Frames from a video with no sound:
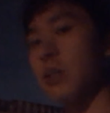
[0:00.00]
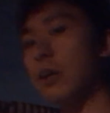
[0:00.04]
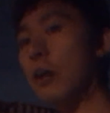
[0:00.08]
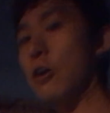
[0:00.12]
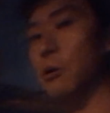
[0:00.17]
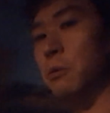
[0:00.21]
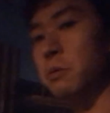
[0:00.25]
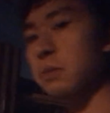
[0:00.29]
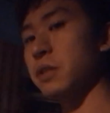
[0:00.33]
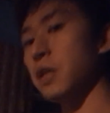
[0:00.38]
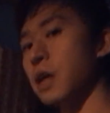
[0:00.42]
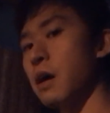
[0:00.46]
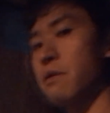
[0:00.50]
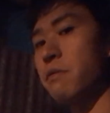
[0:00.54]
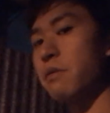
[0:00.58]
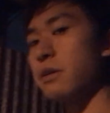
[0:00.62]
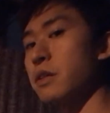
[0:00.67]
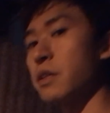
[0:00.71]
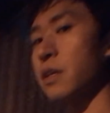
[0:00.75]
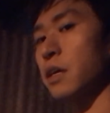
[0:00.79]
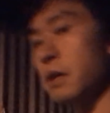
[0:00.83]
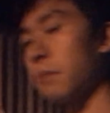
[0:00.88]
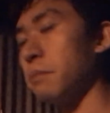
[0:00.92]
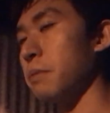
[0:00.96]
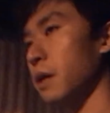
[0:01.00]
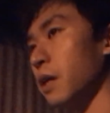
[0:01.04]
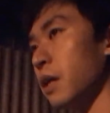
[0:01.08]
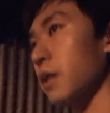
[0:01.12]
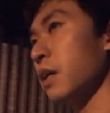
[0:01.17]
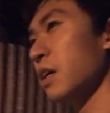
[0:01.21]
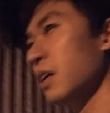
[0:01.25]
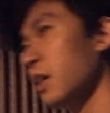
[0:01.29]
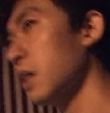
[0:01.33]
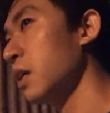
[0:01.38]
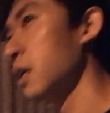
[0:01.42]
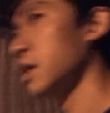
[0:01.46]
and hopes and everything, but
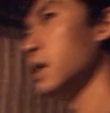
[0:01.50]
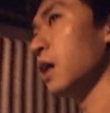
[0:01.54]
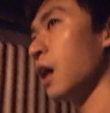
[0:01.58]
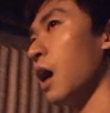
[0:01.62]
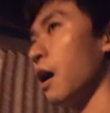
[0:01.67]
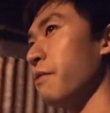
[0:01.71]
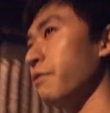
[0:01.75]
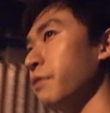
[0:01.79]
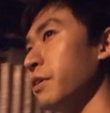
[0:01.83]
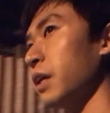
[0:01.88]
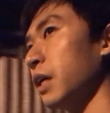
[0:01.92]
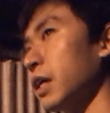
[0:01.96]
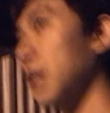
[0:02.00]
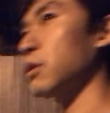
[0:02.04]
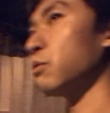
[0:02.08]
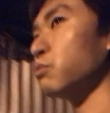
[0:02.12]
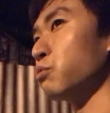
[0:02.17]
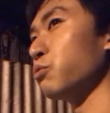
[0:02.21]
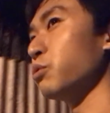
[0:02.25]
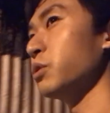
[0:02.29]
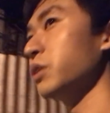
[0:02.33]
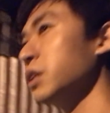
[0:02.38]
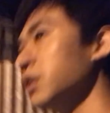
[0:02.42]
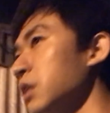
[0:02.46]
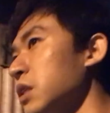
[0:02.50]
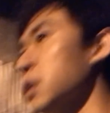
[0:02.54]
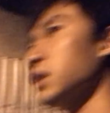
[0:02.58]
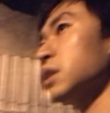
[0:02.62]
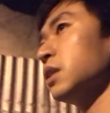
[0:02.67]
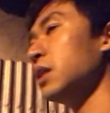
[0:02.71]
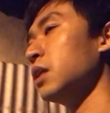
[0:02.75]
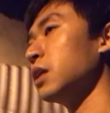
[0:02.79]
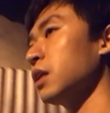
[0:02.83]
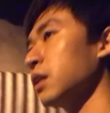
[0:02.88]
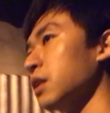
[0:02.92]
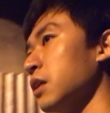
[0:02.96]
I feel like I really
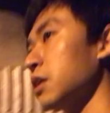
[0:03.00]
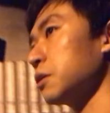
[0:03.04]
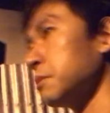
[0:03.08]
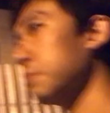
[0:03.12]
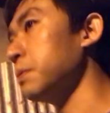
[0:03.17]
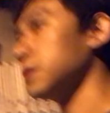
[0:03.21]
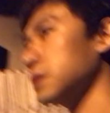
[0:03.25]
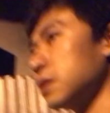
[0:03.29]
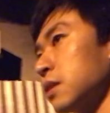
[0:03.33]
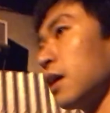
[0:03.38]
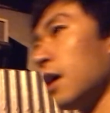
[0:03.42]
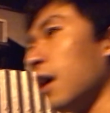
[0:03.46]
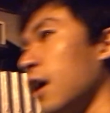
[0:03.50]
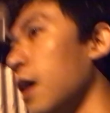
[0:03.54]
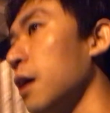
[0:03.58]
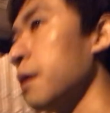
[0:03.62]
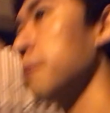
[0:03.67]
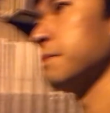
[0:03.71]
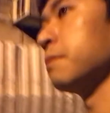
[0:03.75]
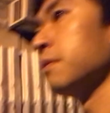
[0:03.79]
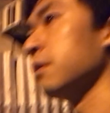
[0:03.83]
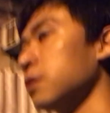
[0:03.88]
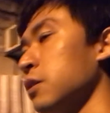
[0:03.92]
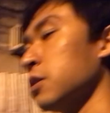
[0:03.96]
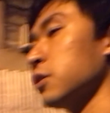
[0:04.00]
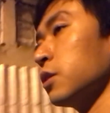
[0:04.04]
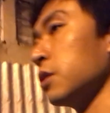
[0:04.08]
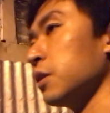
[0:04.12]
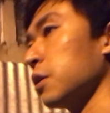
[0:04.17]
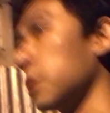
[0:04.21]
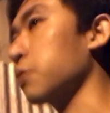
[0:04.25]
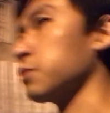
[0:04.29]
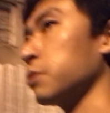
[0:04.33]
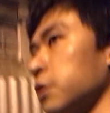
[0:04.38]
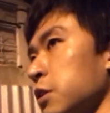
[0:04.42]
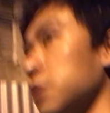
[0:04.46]
need a little bit time during
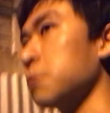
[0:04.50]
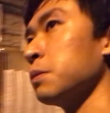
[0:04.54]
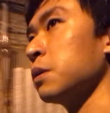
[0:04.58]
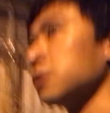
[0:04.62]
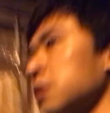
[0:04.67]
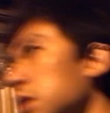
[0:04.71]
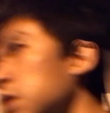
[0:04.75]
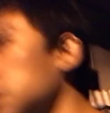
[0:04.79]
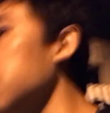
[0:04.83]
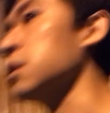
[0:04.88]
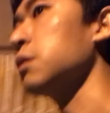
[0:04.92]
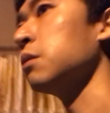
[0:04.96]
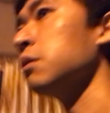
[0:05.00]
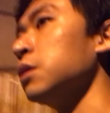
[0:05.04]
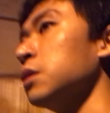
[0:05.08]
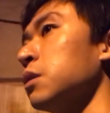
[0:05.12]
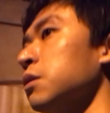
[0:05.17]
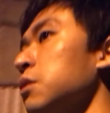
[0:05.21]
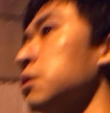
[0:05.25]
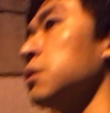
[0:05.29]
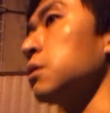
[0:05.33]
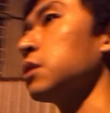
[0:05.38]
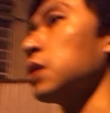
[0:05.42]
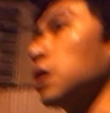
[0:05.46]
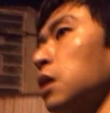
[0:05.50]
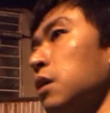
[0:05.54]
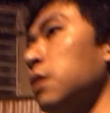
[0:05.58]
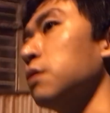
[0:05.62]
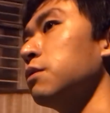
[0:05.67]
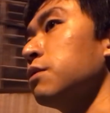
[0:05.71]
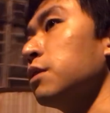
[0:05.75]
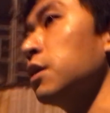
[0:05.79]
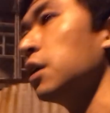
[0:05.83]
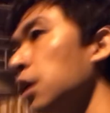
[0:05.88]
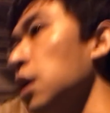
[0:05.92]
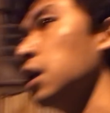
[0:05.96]
the Christmas and New Year to kind
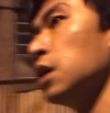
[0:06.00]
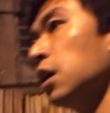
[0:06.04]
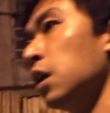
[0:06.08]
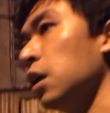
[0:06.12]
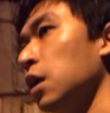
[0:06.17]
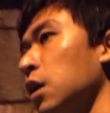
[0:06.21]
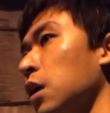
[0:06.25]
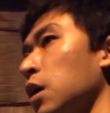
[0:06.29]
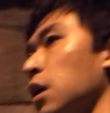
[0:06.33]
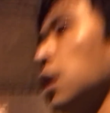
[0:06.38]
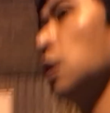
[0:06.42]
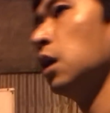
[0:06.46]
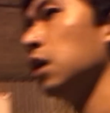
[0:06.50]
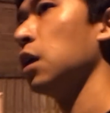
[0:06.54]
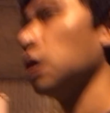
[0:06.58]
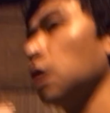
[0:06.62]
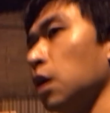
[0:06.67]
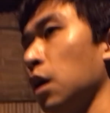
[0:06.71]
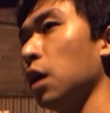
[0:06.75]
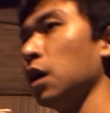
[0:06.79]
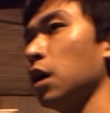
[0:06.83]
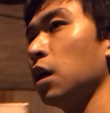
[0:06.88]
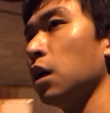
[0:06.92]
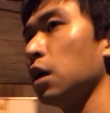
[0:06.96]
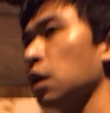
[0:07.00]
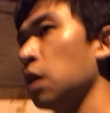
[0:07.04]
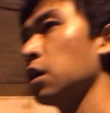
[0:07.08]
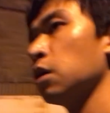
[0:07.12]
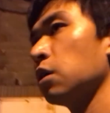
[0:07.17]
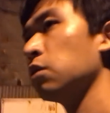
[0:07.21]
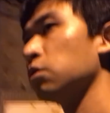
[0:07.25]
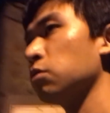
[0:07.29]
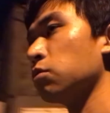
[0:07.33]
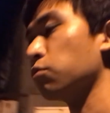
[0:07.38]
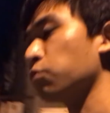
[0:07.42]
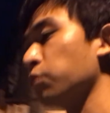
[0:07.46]
of uh,
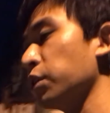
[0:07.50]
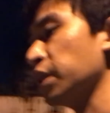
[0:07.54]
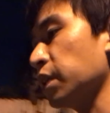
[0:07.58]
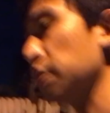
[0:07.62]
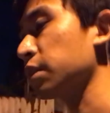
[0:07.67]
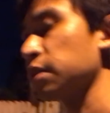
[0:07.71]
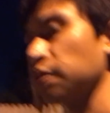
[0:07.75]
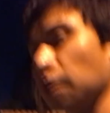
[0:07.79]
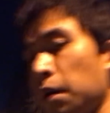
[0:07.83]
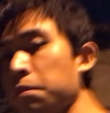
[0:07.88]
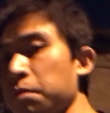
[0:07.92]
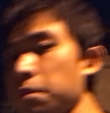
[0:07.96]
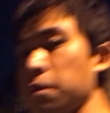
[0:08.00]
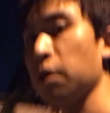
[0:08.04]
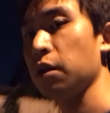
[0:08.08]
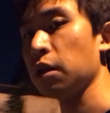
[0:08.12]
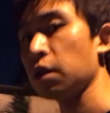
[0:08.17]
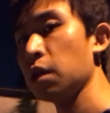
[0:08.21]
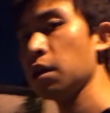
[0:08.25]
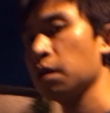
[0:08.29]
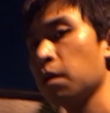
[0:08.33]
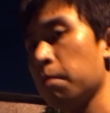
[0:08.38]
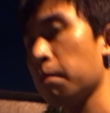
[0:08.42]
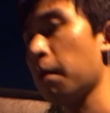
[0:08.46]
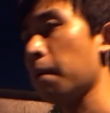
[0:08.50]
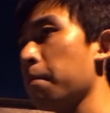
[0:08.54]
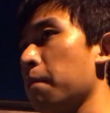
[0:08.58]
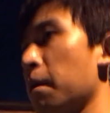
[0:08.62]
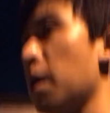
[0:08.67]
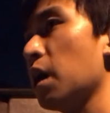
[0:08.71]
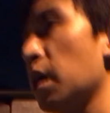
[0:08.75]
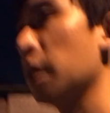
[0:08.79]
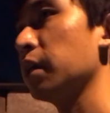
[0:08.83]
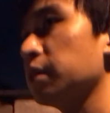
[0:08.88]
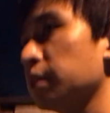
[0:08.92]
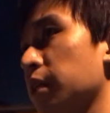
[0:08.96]
reassemble my
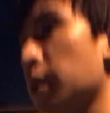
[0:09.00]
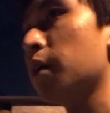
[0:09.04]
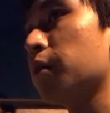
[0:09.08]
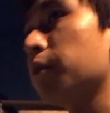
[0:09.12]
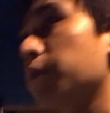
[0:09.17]
mind and